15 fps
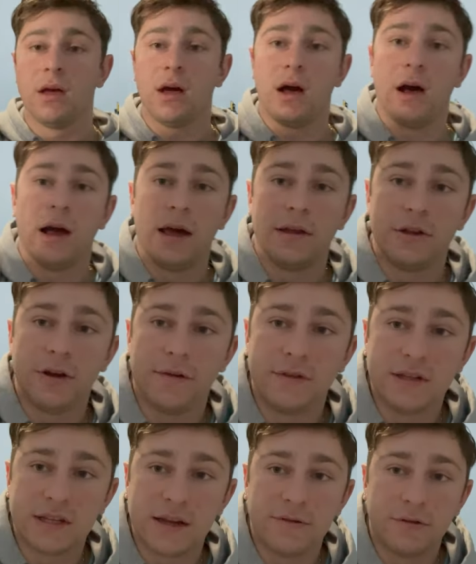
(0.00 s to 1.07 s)
Uh, and you have
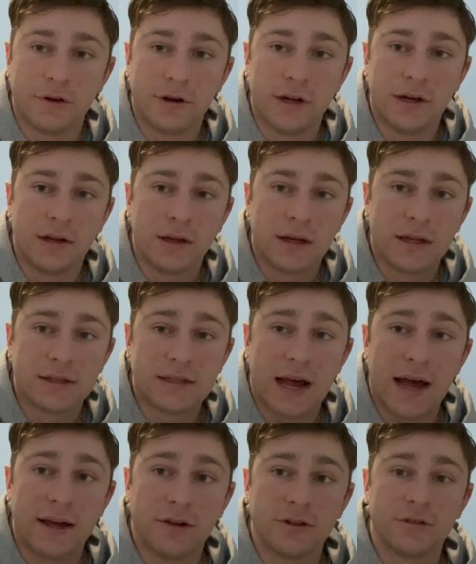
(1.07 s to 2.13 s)
these inverted
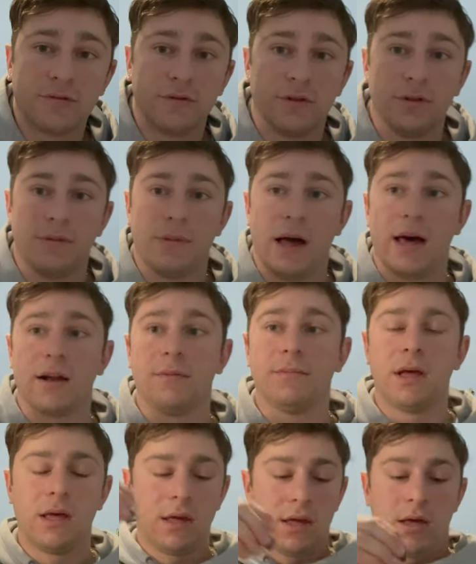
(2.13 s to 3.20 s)
tiles for the bottom.